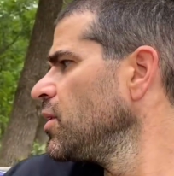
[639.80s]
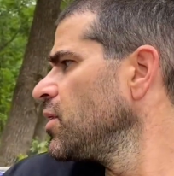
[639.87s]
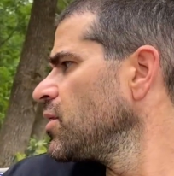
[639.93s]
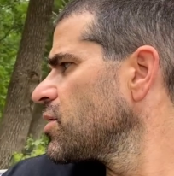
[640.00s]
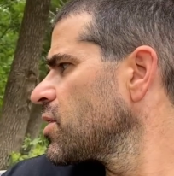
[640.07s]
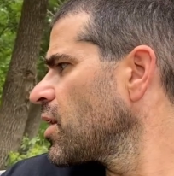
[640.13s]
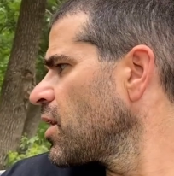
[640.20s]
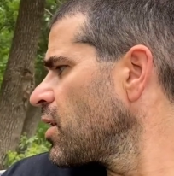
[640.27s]

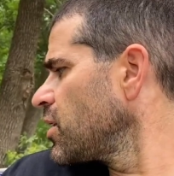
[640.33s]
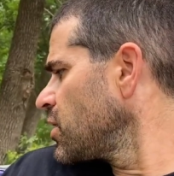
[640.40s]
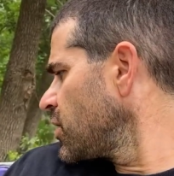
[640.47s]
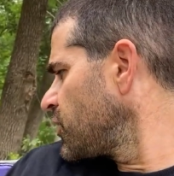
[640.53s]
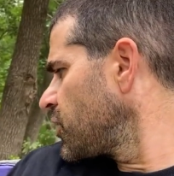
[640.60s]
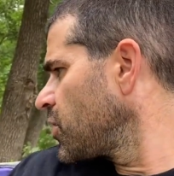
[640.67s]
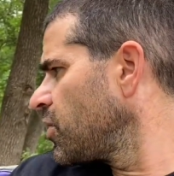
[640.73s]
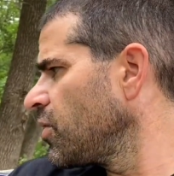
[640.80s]
it's kind of
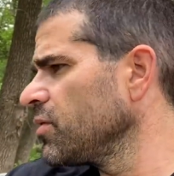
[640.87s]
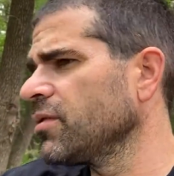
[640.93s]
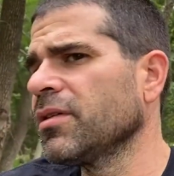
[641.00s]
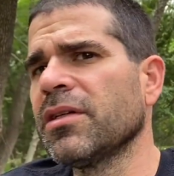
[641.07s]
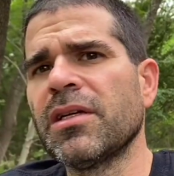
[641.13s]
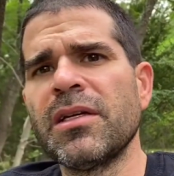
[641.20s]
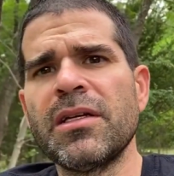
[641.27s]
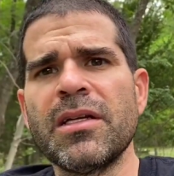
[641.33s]
difficult
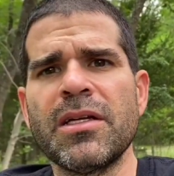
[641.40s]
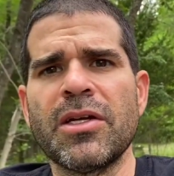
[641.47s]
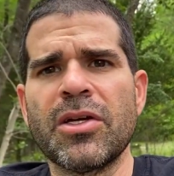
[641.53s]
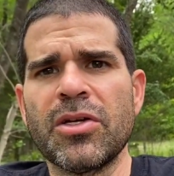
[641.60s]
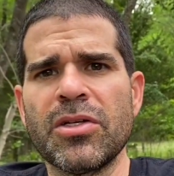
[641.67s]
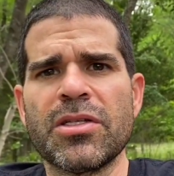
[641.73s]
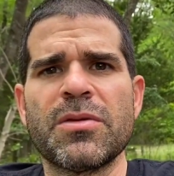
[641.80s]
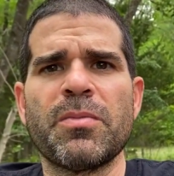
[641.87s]
to get in a
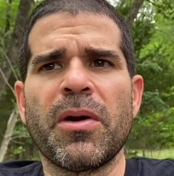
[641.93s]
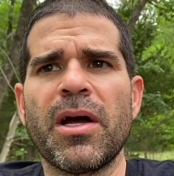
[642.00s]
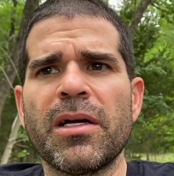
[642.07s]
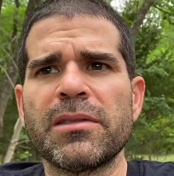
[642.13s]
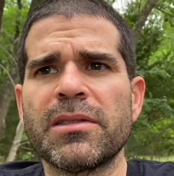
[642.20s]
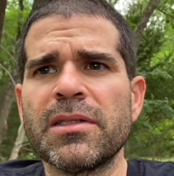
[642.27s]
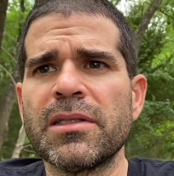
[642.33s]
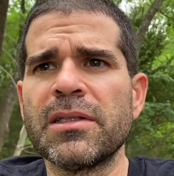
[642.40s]
good
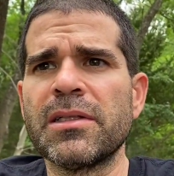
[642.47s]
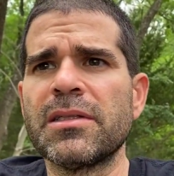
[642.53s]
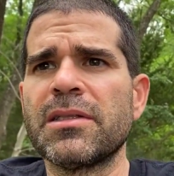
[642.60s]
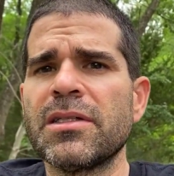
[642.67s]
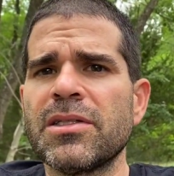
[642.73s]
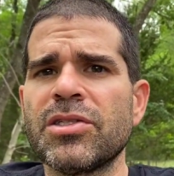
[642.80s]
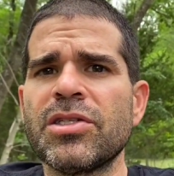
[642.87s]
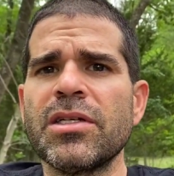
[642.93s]
spot
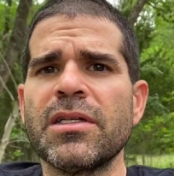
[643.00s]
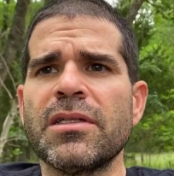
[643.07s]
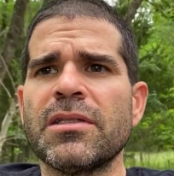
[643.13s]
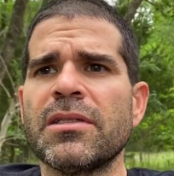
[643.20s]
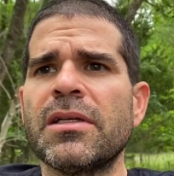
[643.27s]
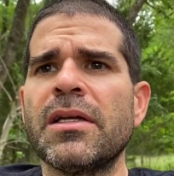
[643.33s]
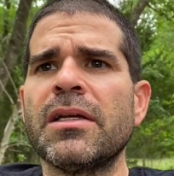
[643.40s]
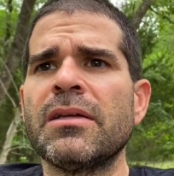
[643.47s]
to sit
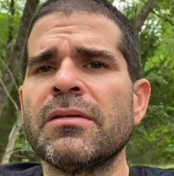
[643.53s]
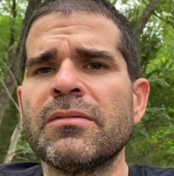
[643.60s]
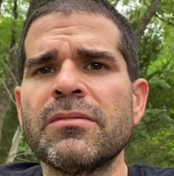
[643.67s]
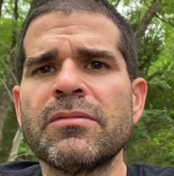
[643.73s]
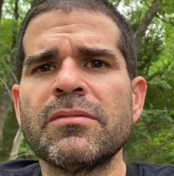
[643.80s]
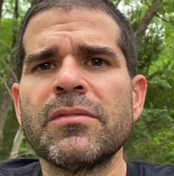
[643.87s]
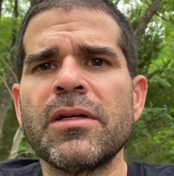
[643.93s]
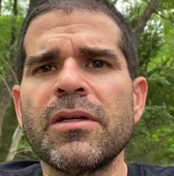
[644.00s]
and
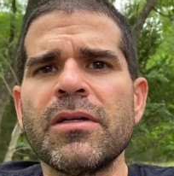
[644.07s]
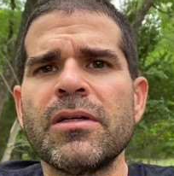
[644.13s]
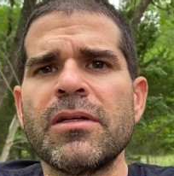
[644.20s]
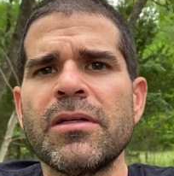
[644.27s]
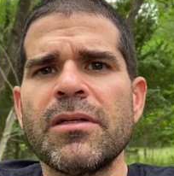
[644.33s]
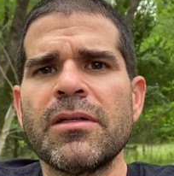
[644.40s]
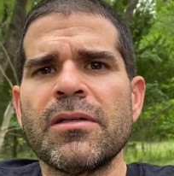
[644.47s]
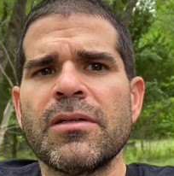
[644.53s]

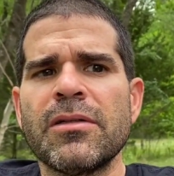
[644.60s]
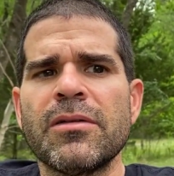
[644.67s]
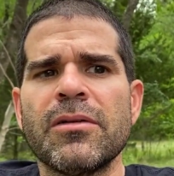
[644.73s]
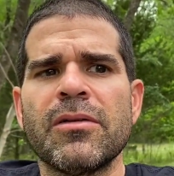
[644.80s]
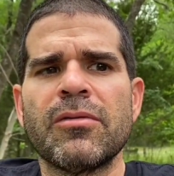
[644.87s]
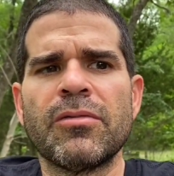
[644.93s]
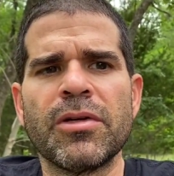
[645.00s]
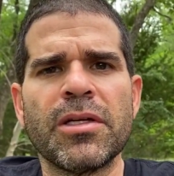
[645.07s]

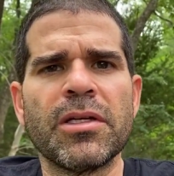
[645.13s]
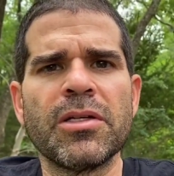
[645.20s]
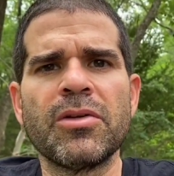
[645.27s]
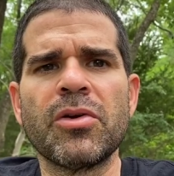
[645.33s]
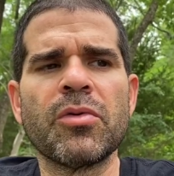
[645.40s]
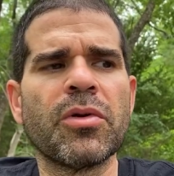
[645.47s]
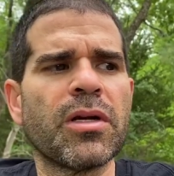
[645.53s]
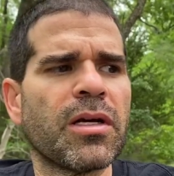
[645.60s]
read
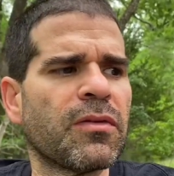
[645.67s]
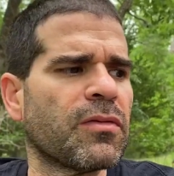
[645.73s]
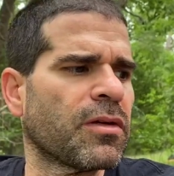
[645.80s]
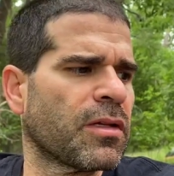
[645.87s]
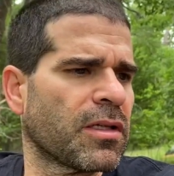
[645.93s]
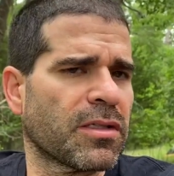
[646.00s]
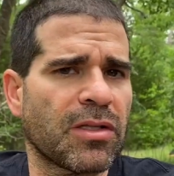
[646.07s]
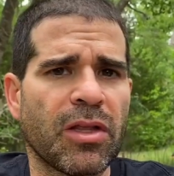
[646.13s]
or whatever
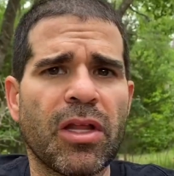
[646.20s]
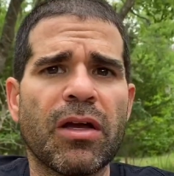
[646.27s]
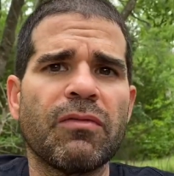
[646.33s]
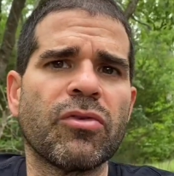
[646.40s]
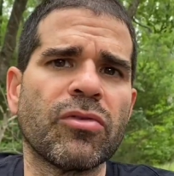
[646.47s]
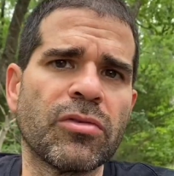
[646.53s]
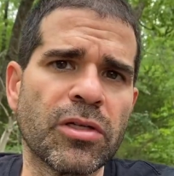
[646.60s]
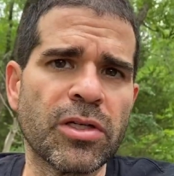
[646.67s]
that's
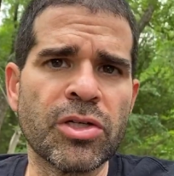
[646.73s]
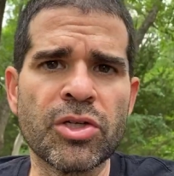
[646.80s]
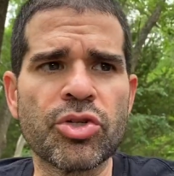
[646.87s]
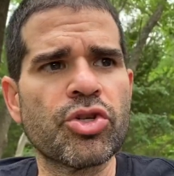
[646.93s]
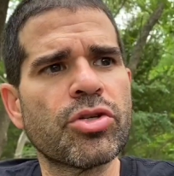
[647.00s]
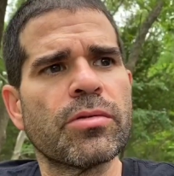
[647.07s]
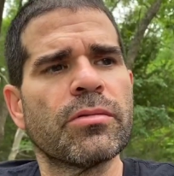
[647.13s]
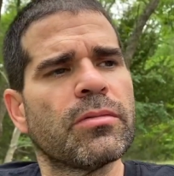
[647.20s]

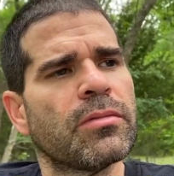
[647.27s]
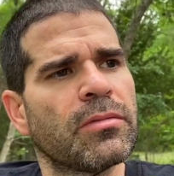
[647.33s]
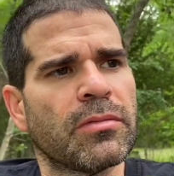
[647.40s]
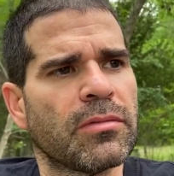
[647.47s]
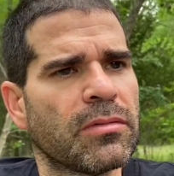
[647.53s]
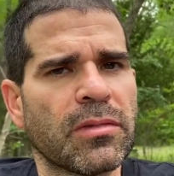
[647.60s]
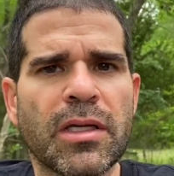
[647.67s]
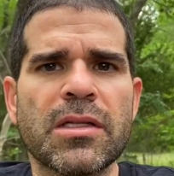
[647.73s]
level-ish.
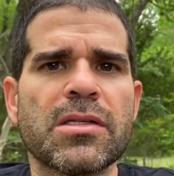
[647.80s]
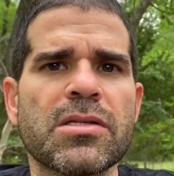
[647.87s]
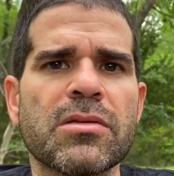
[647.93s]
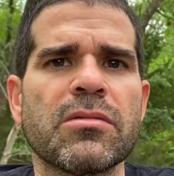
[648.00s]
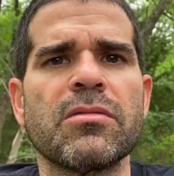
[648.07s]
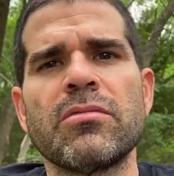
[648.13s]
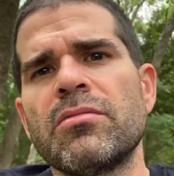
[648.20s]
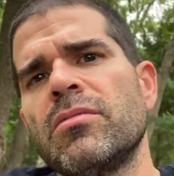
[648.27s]
That's
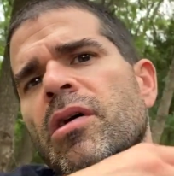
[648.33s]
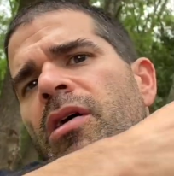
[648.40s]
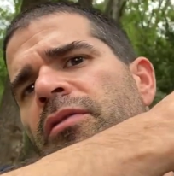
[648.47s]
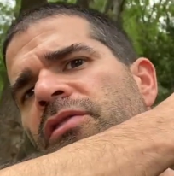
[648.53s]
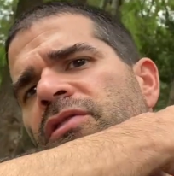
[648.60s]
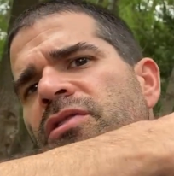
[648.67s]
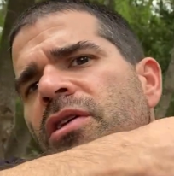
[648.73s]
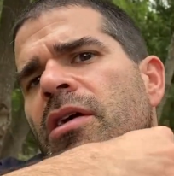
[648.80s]
on
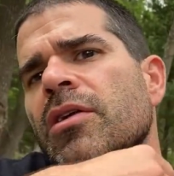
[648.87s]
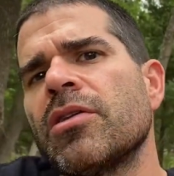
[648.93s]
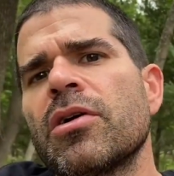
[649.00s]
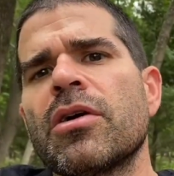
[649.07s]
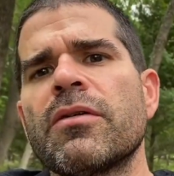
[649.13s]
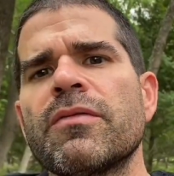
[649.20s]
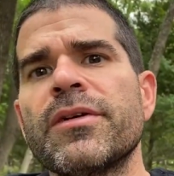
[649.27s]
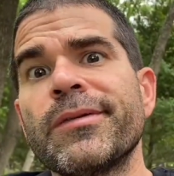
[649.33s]
this side of the
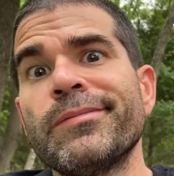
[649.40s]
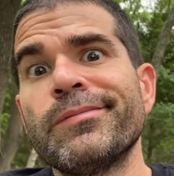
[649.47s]
RV.